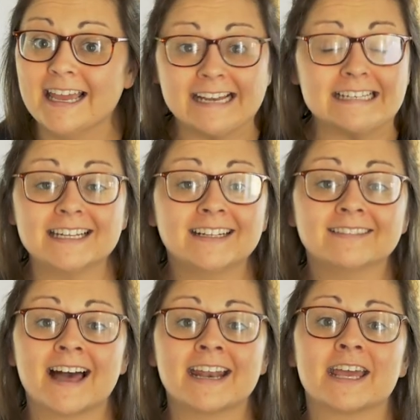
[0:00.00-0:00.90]
It
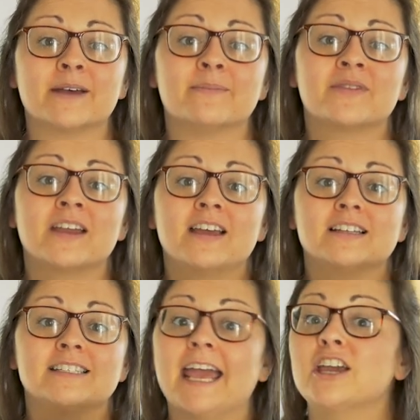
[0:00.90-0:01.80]
didn't let him
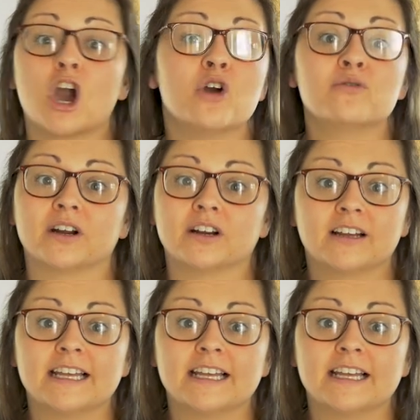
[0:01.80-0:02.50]
take over.